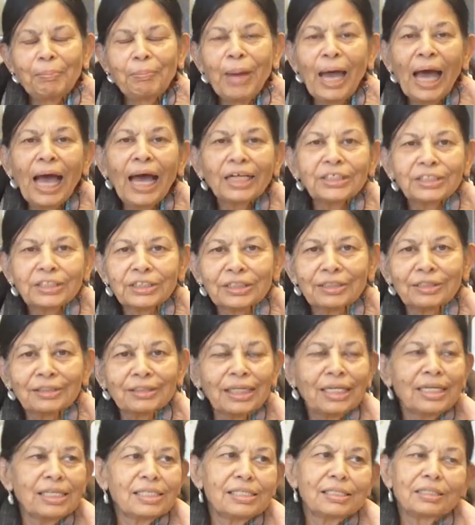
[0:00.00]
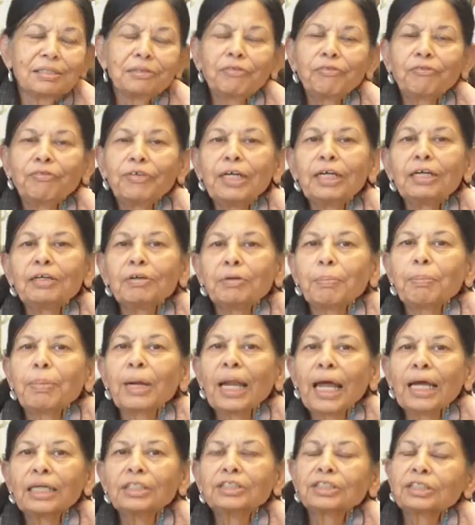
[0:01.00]
passion is in the field of
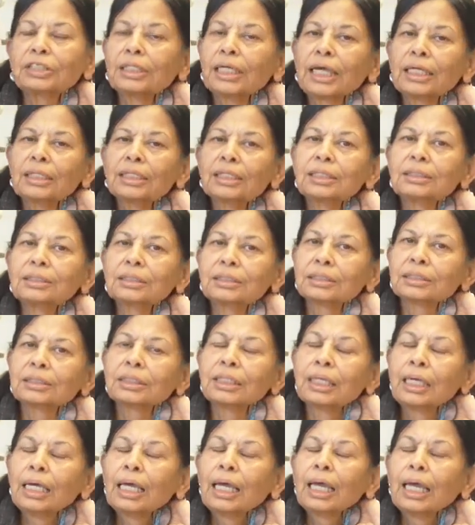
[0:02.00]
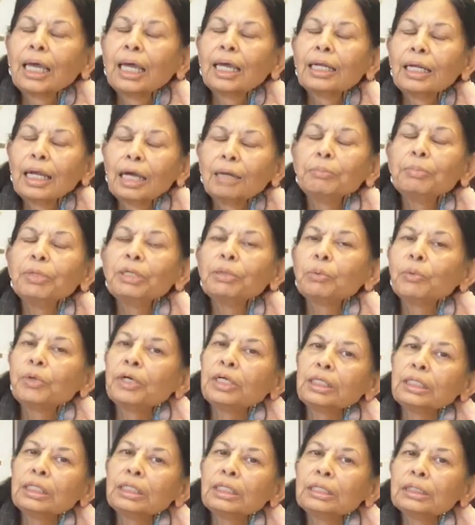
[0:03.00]
plant genetics. And I've been
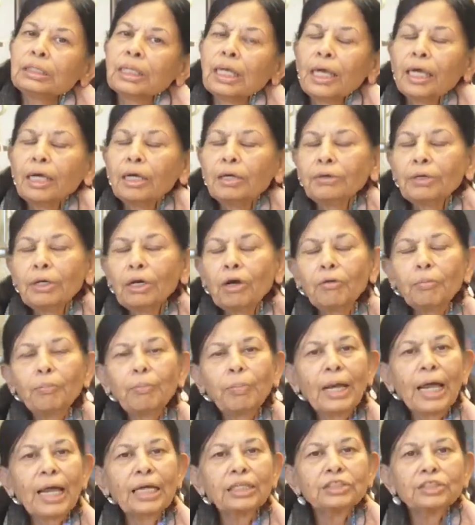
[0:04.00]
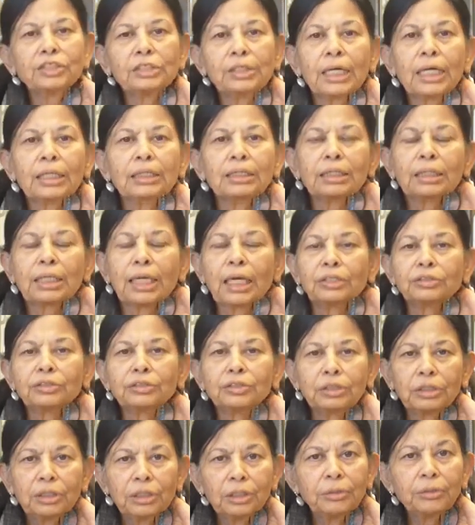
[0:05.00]
working in the area of plant genetic
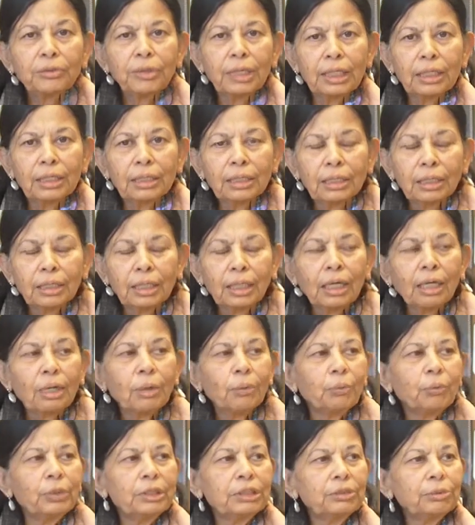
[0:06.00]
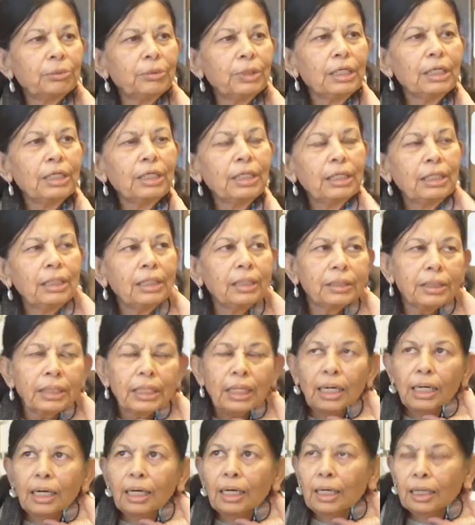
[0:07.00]
engineering with really
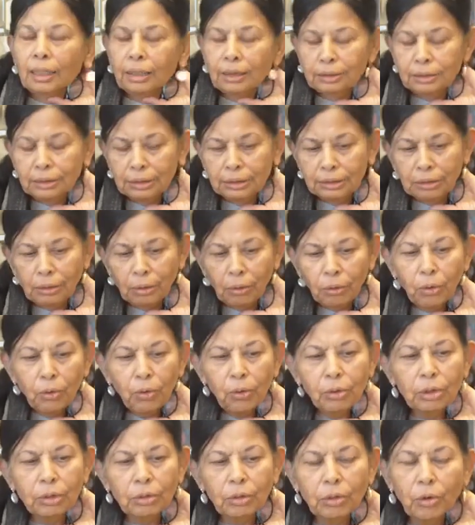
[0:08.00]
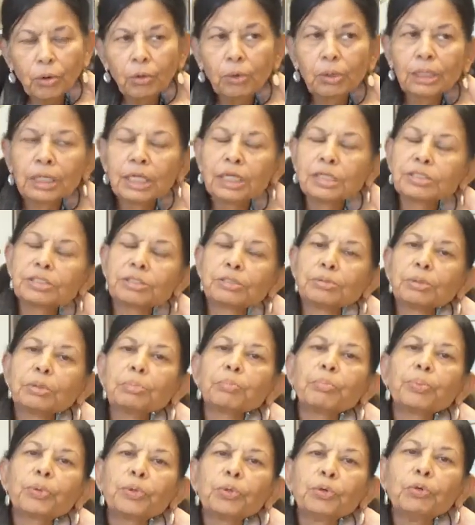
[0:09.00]
the whole goal is to
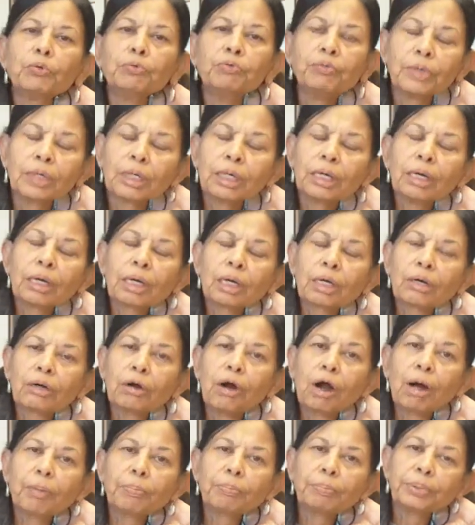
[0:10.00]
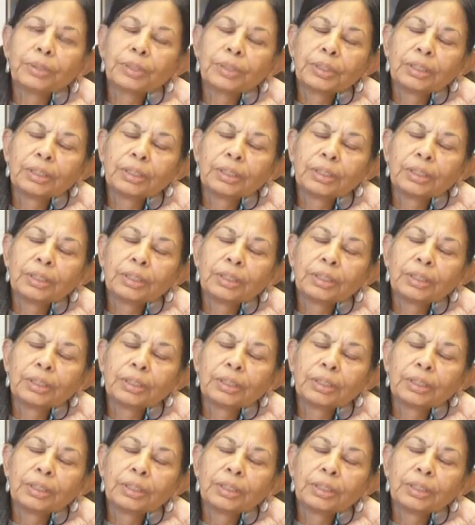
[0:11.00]
improve crop